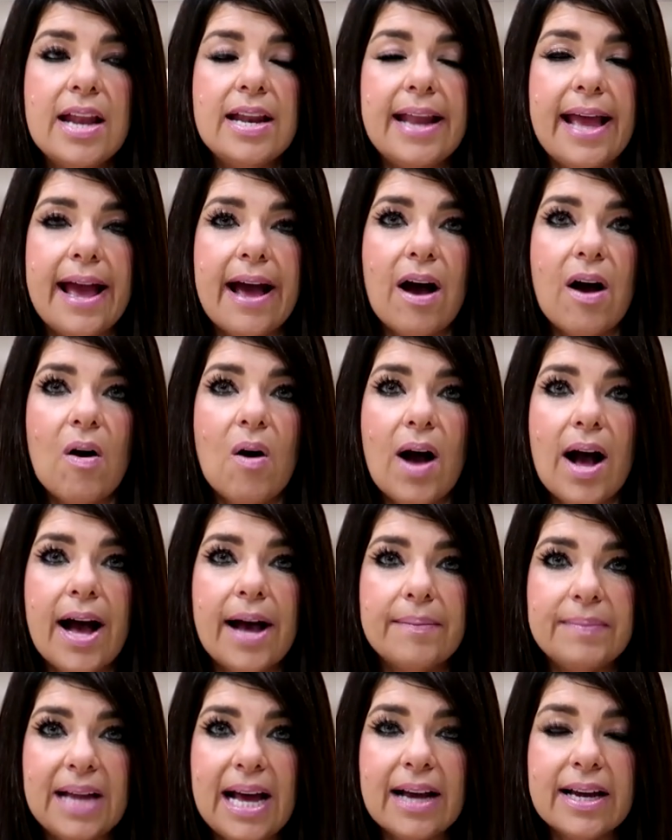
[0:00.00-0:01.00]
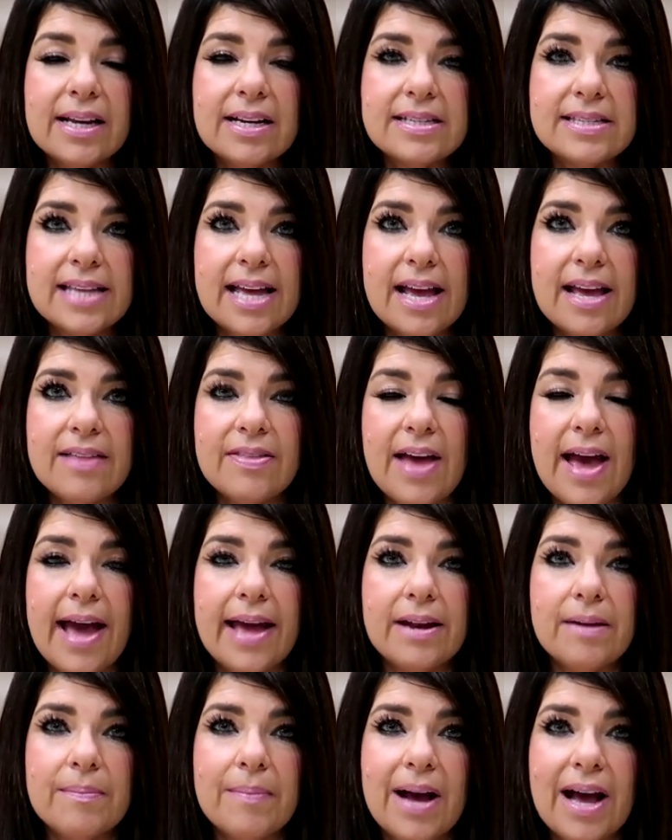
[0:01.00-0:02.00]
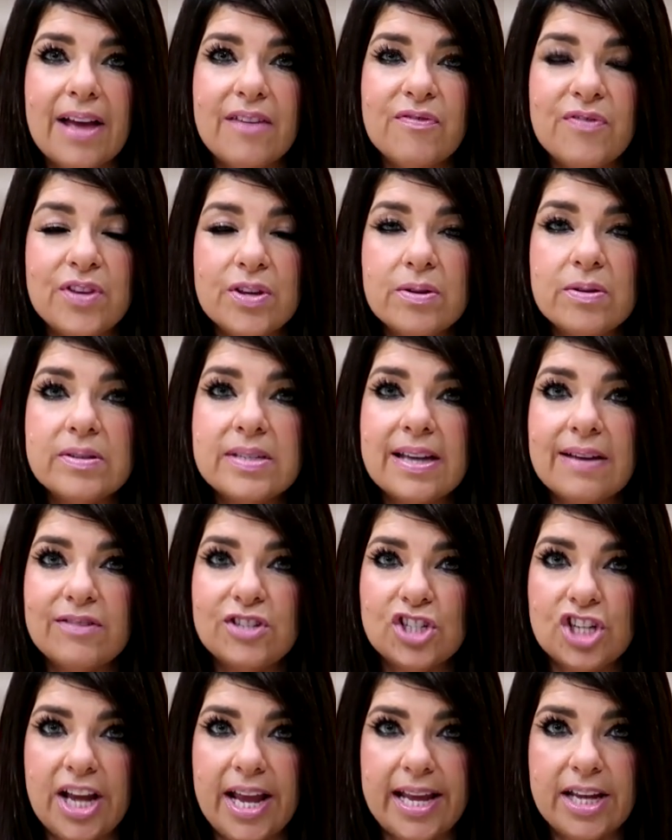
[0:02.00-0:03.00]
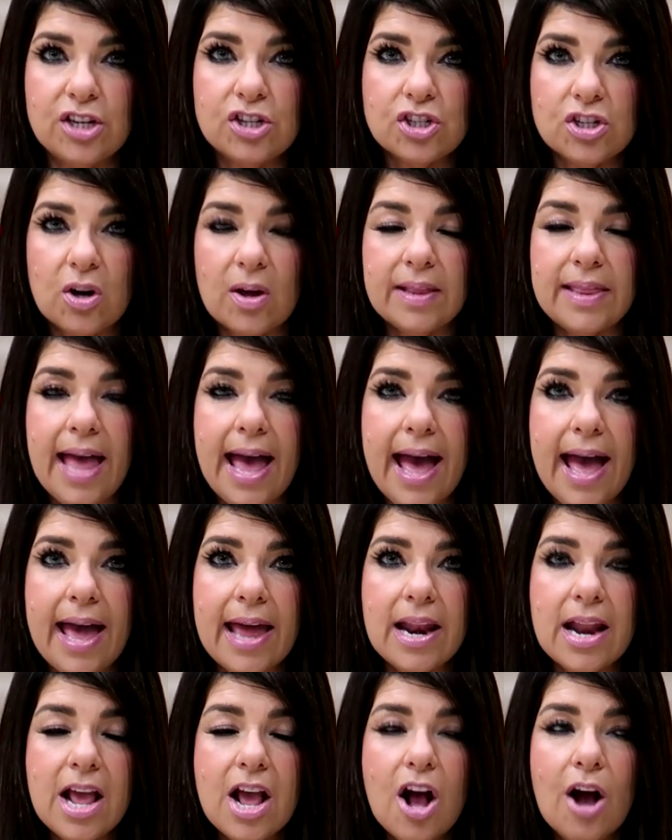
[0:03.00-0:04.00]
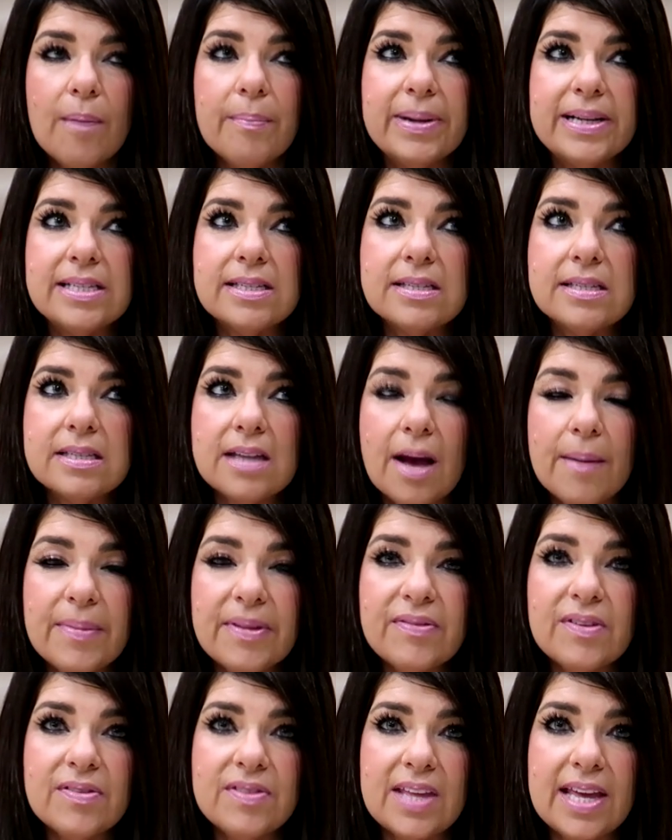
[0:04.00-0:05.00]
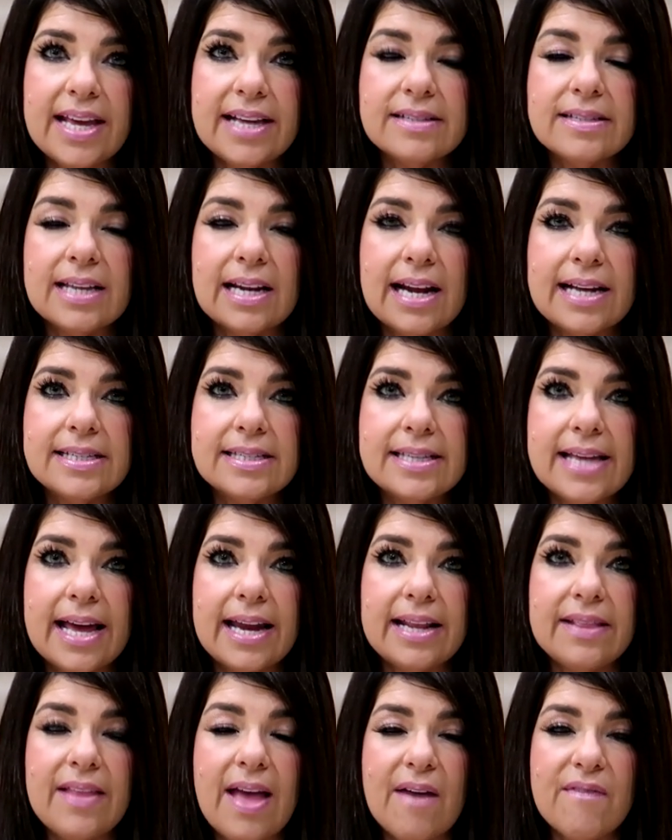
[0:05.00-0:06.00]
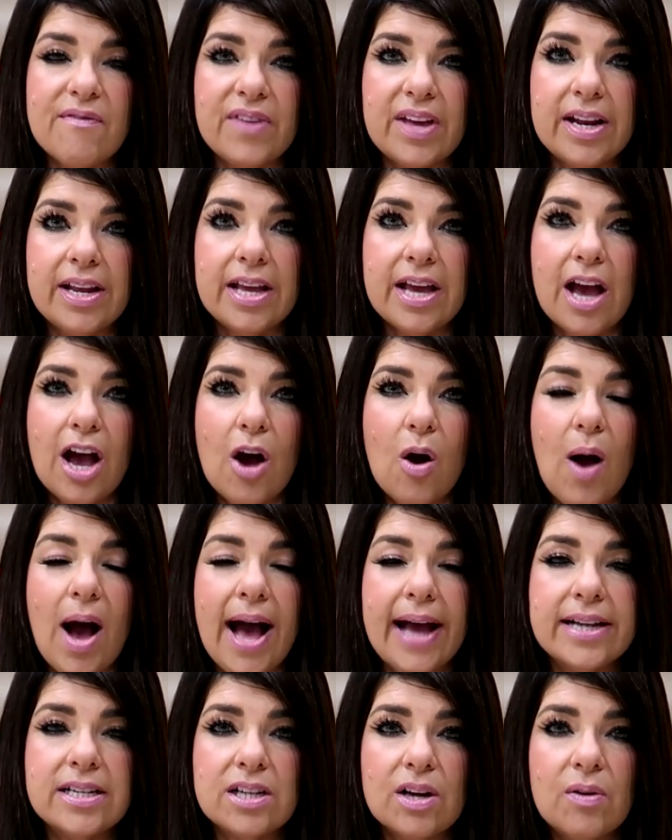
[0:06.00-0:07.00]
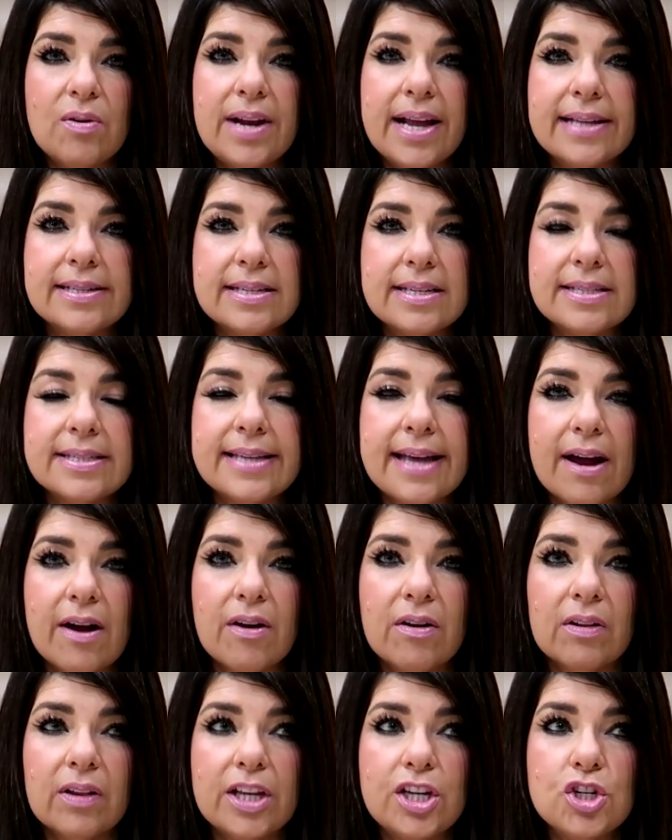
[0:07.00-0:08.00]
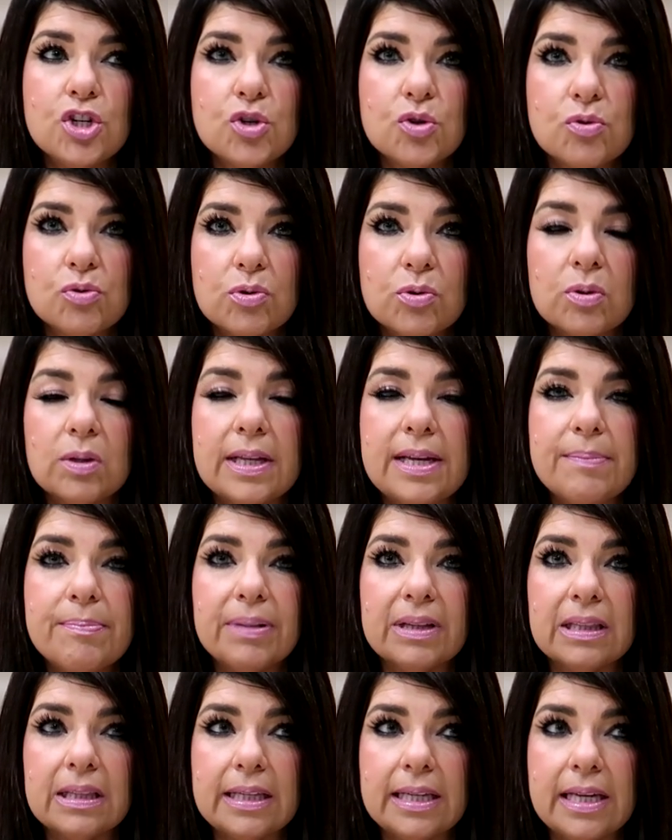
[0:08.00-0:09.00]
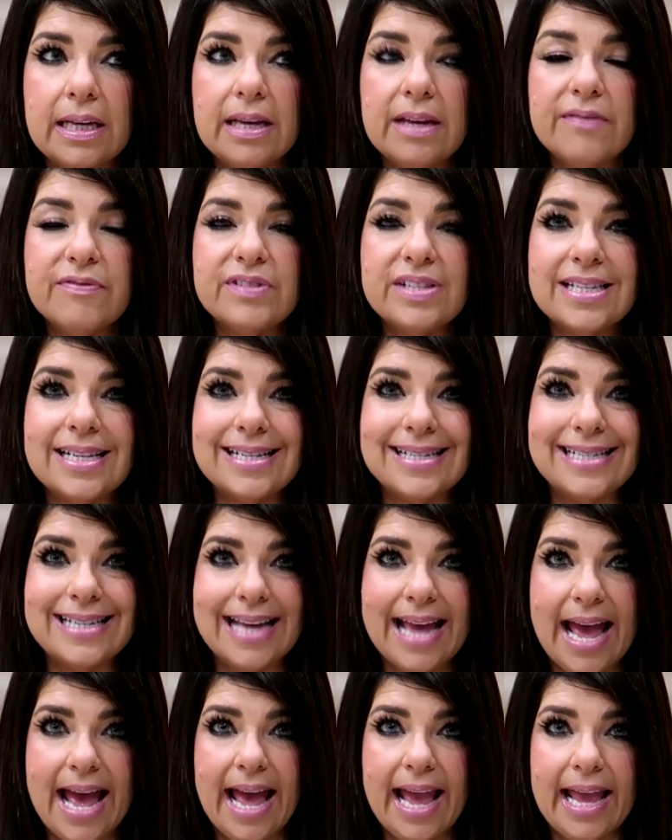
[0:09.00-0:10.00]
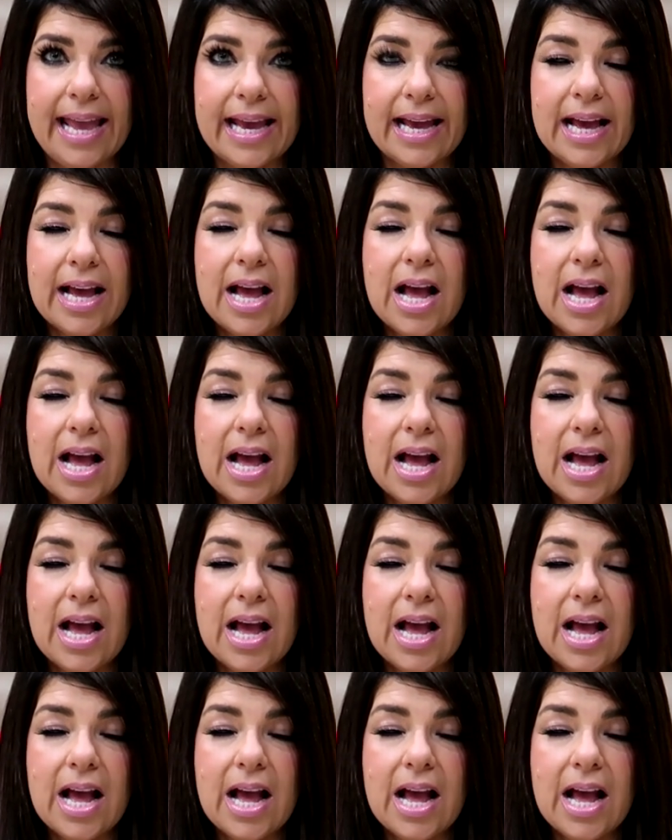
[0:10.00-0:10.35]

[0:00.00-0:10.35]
Now, I'm not gonna say that my views have changed on that, but some of the things that I said in that video, I don't necessarily truly believe today.